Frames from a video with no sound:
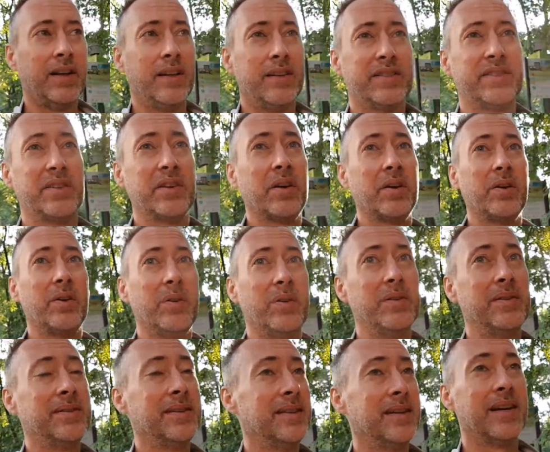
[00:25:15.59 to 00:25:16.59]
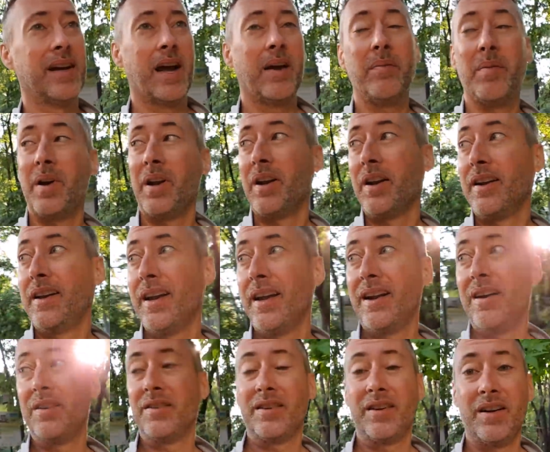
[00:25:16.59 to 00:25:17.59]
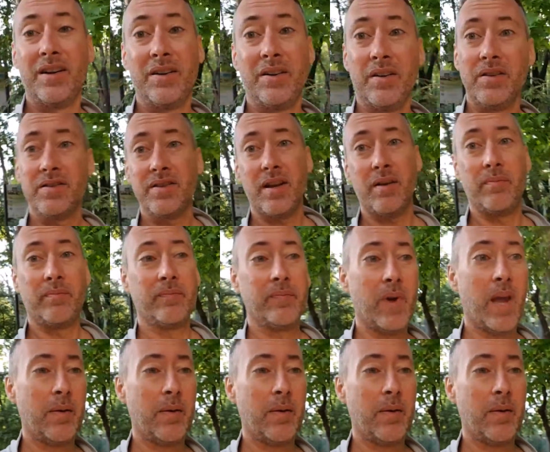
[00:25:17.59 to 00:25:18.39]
So I better get out there and do something.